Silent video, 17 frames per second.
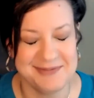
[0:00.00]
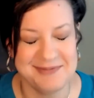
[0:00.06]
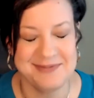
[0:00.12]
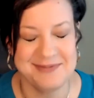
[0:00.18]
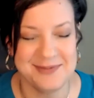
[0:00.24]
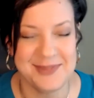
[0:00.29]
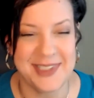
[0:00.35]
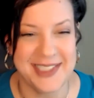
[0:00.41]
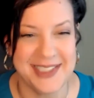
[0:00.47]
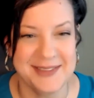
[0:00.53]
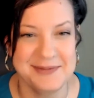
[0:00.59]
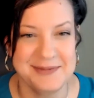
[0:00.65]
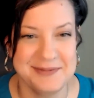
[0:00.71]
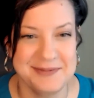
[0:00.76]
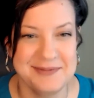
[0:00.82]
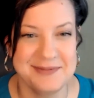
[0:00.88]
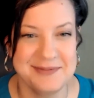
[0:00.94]
Some of it
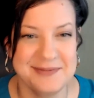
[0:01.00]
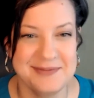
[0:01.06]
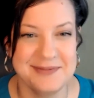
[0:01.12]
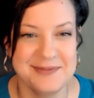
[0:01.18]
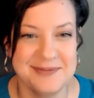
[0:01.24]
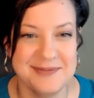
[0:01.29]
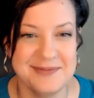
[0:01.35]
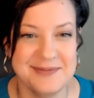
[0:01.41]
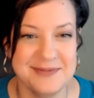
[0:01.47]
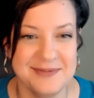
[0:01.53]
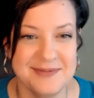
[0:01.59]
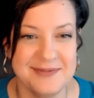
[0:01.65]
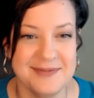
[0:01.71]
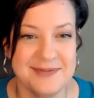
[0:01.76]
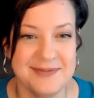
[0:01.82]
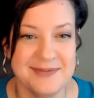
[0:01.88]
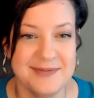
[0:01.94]
also feels like you're
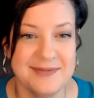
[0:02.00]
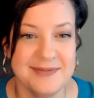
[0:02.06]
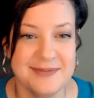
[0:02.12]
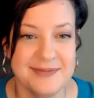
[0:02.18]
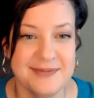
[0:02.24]
walking on a